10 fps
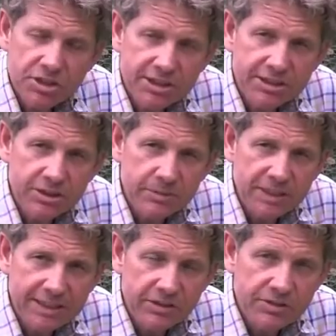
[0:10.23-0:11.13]
This is an
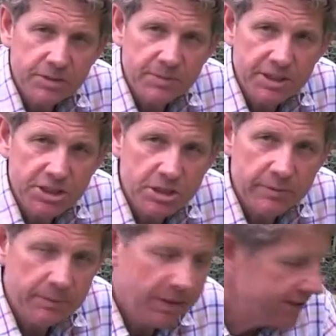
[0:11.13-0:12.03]
update on the spinach that
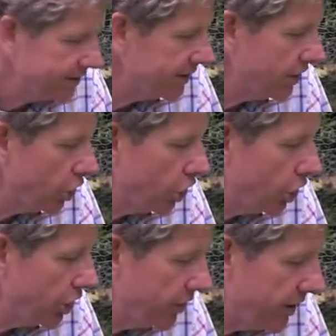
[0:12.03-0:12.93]
we planted
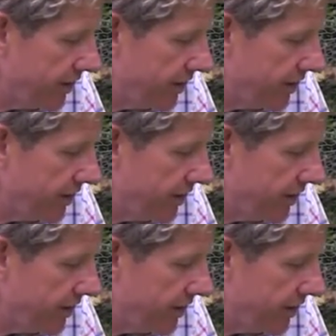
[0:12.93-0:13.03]
earlier